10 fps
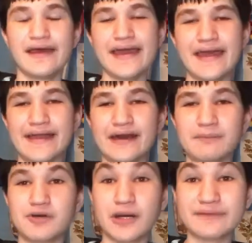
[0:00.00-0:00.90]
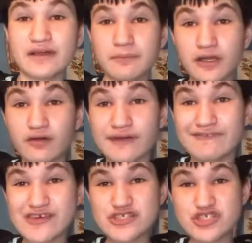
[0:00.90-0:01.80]
And um, comment down below
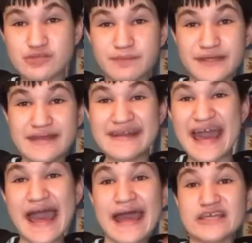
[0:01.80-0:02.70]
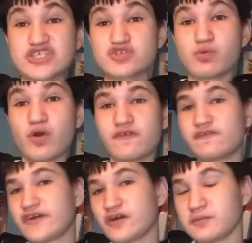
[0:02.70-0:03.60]
if it should be an actual
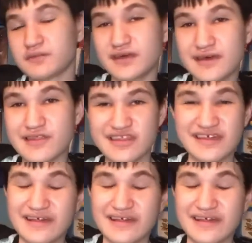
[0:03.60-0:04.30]
film. Because